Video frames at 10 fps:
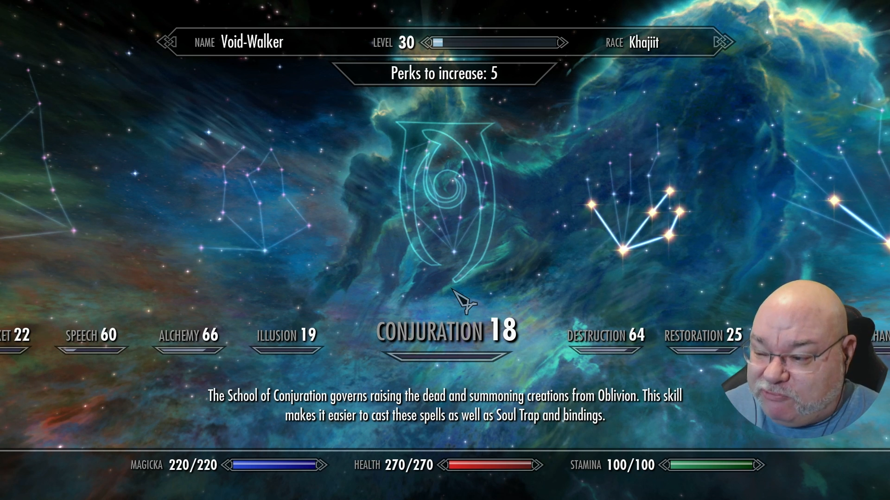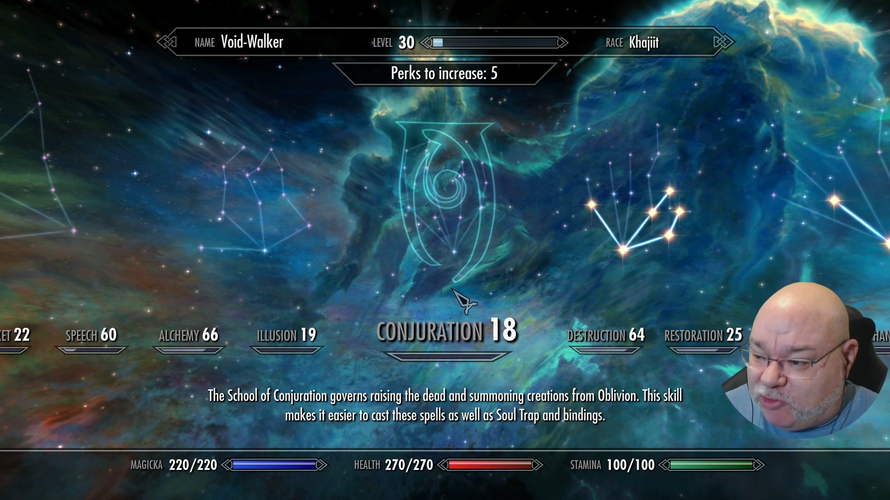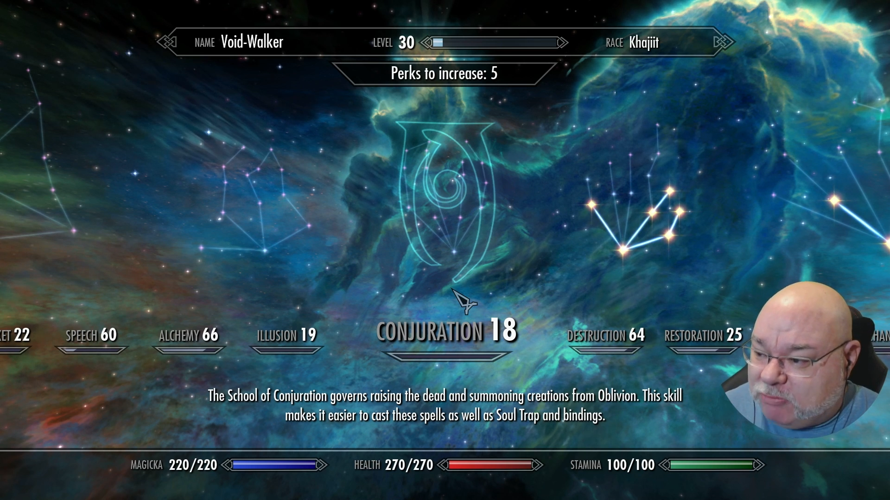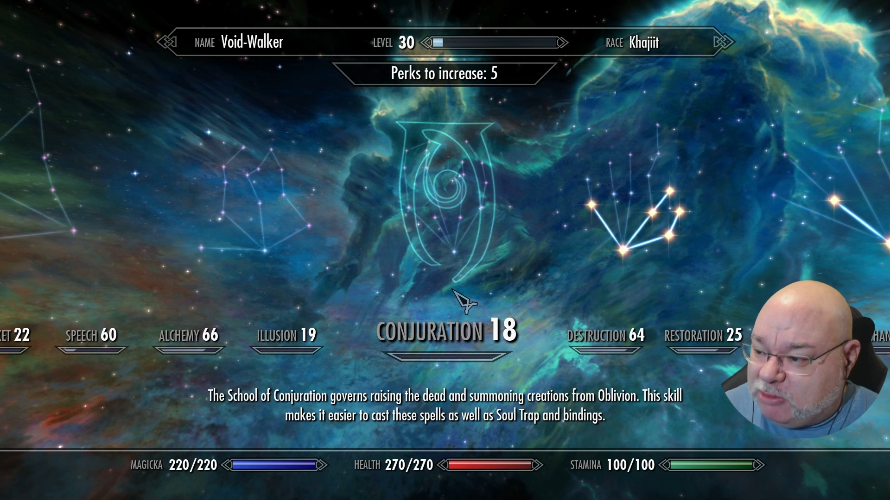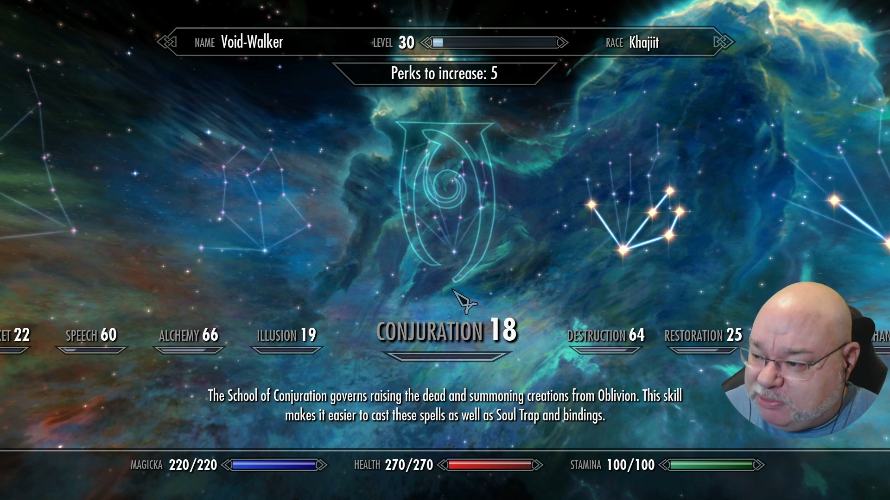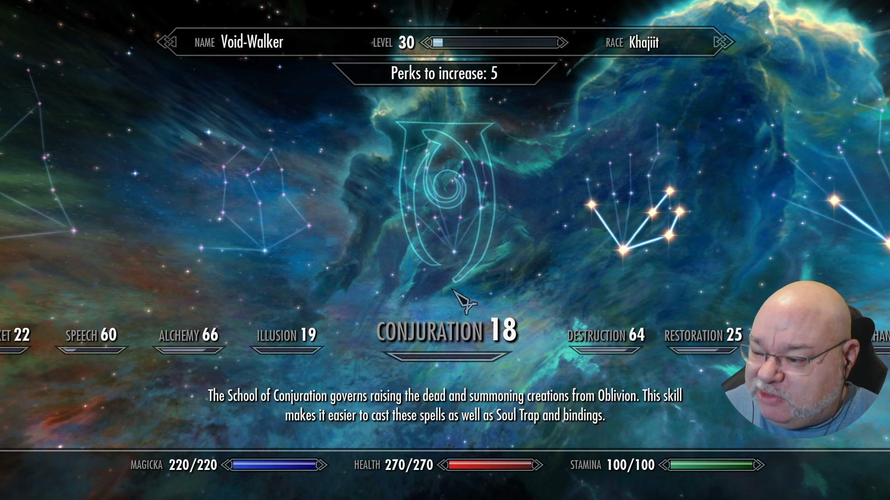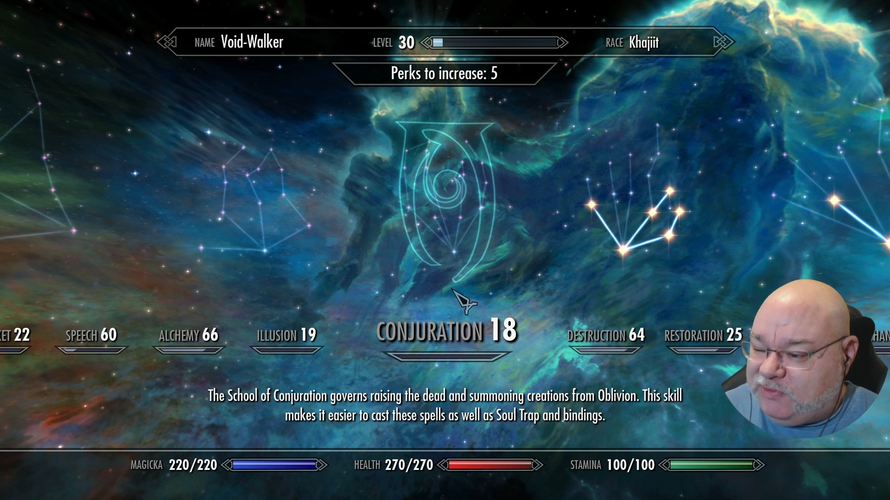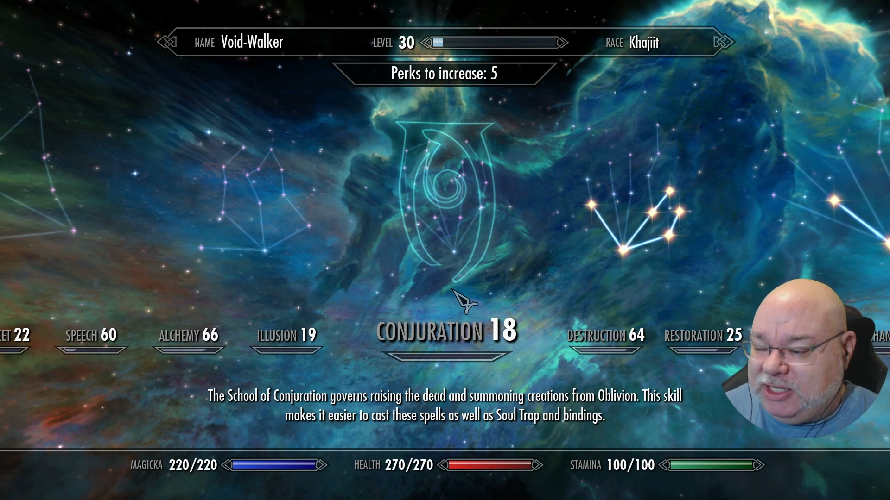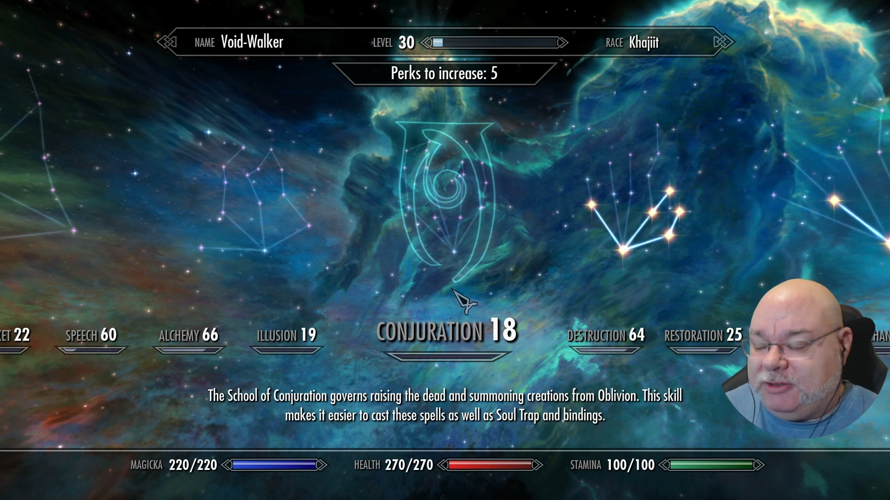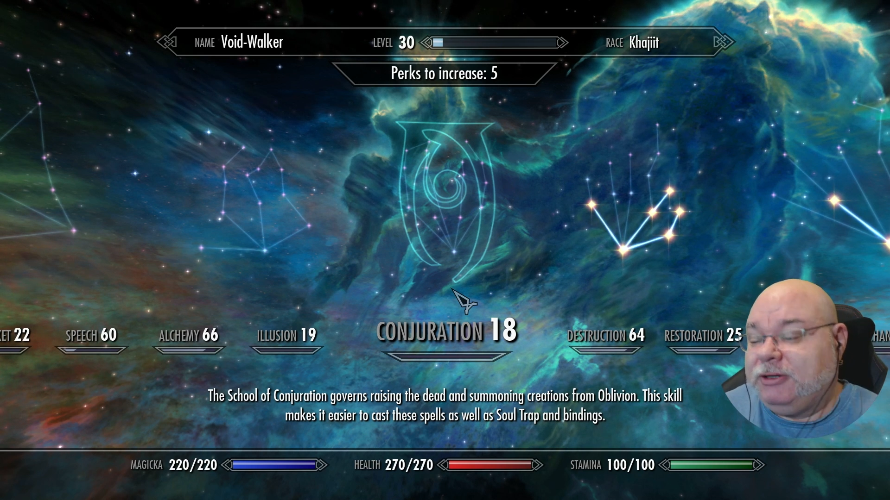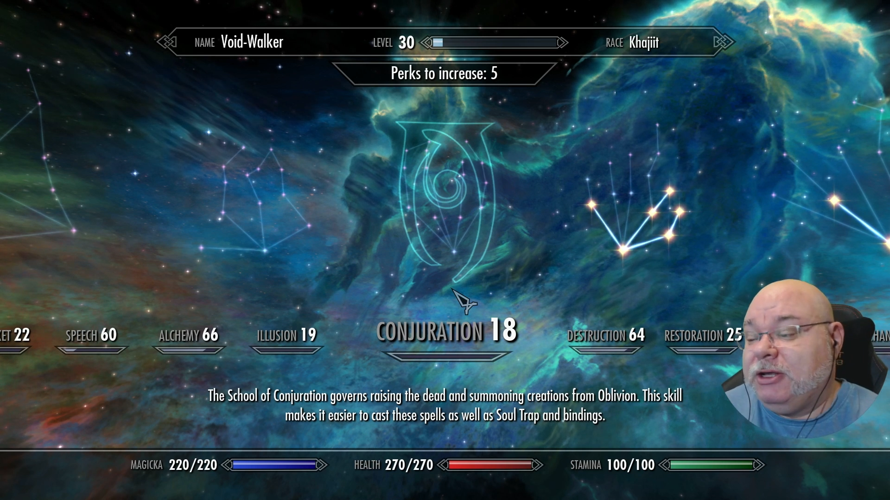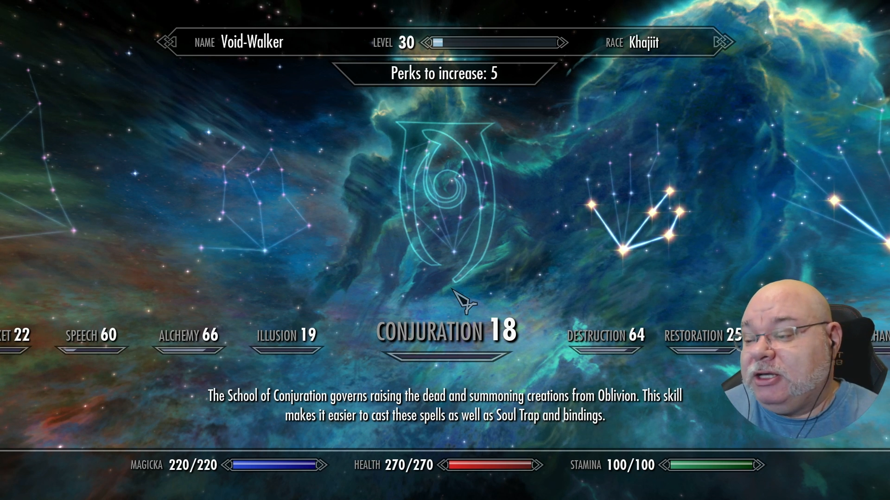from oblivion.